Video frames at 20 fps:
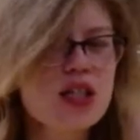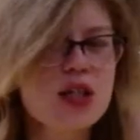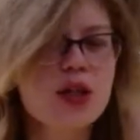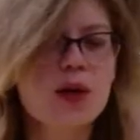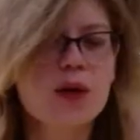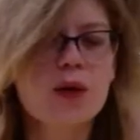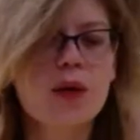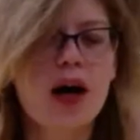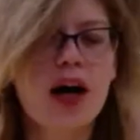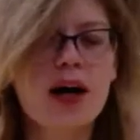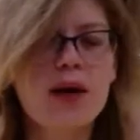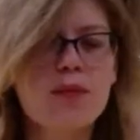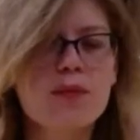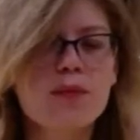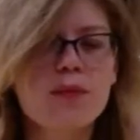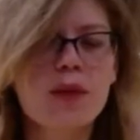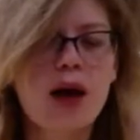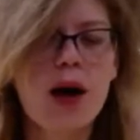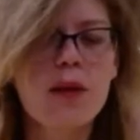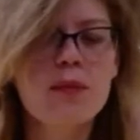so
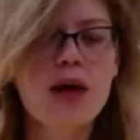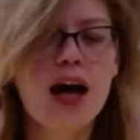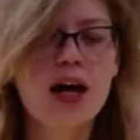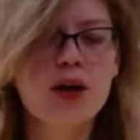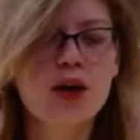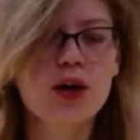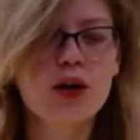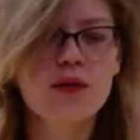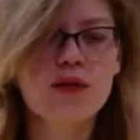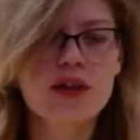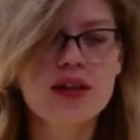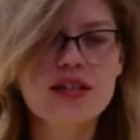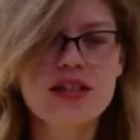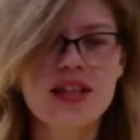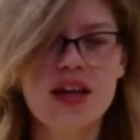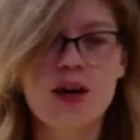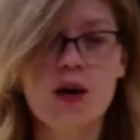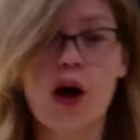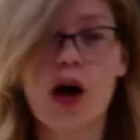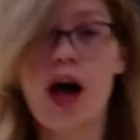I'm not nervous
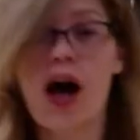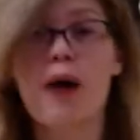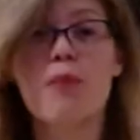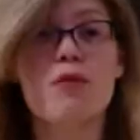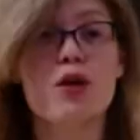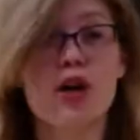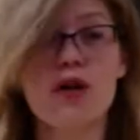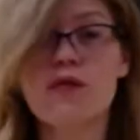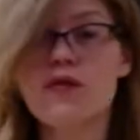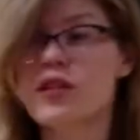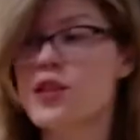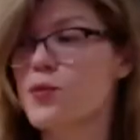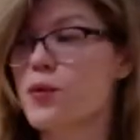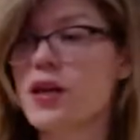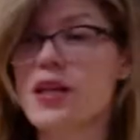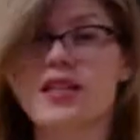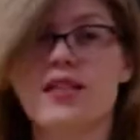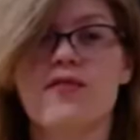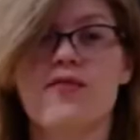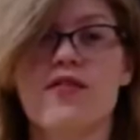at all. I'm nervous
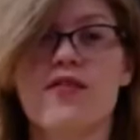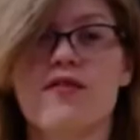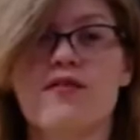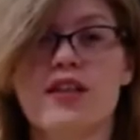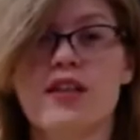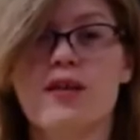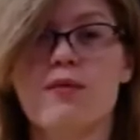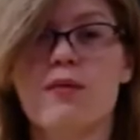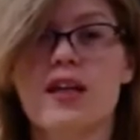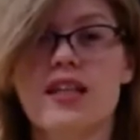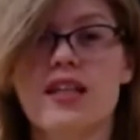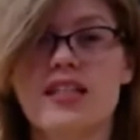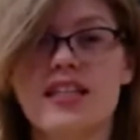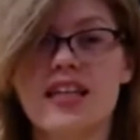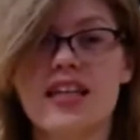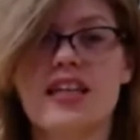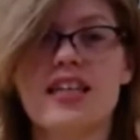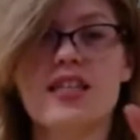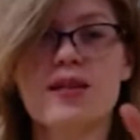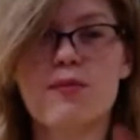because I'm 15 minutes
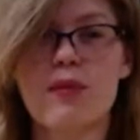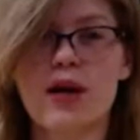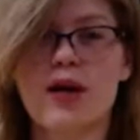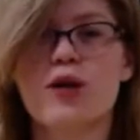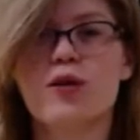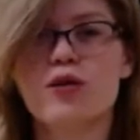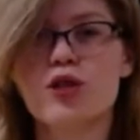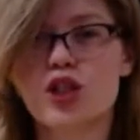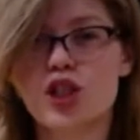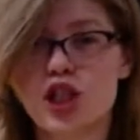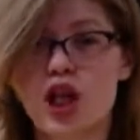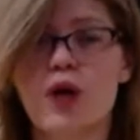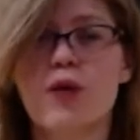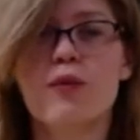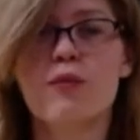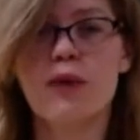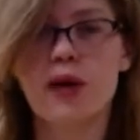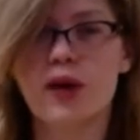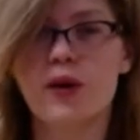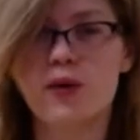late to my own show
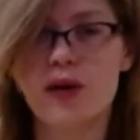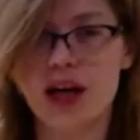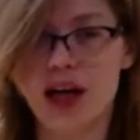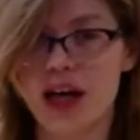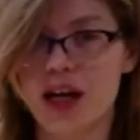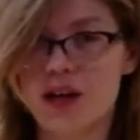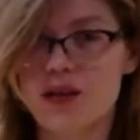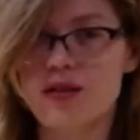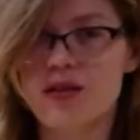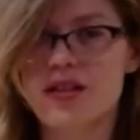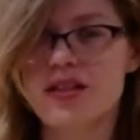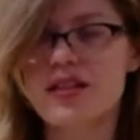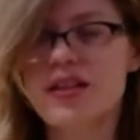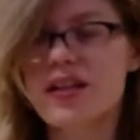at my own house.